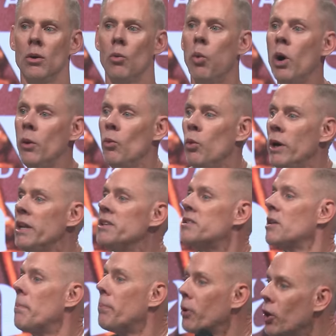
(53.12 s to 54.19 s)
What, what is
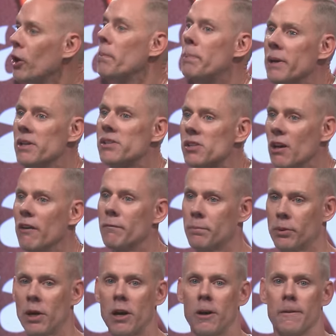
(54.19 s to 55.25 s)
the purpose of
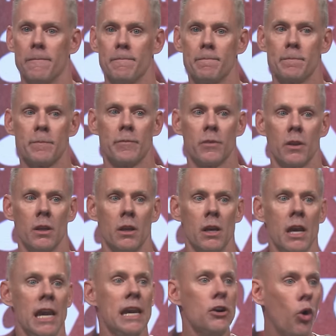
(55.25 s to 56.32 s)
prayer?
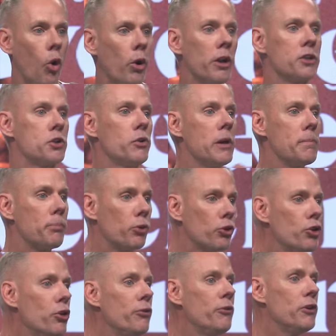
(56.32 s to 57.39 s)
In order to
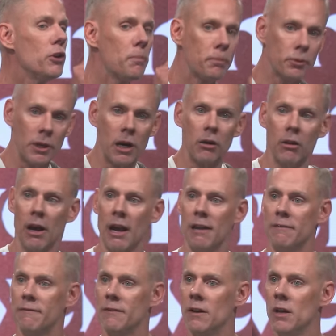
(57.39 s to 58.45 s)
improve your prayer
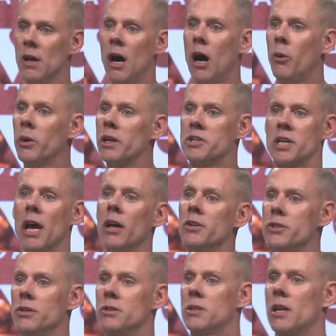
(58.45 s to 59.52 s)
life, I want to
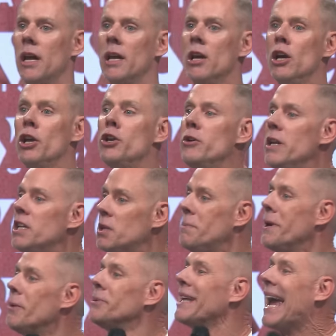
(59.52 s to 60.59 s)
challenge you today. You need to
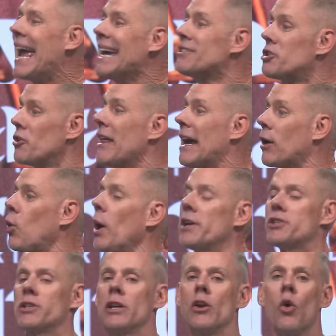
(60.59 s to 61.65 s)
be able to answer that
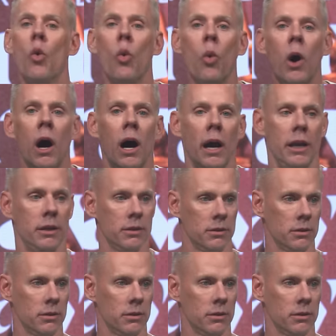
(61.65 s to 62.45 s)
question why?